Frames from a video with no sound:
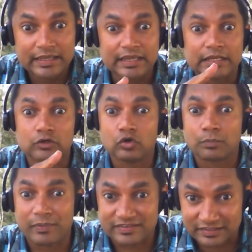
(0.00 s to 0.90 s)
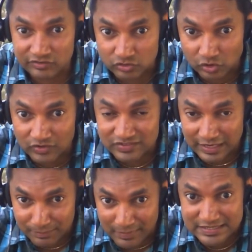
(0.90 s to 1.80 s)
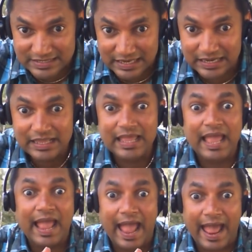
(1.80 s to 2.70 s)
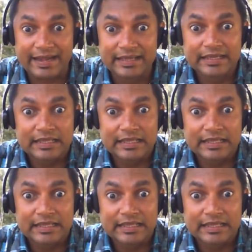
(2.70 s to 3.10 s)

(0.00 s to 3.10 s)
include precious stones and metal, and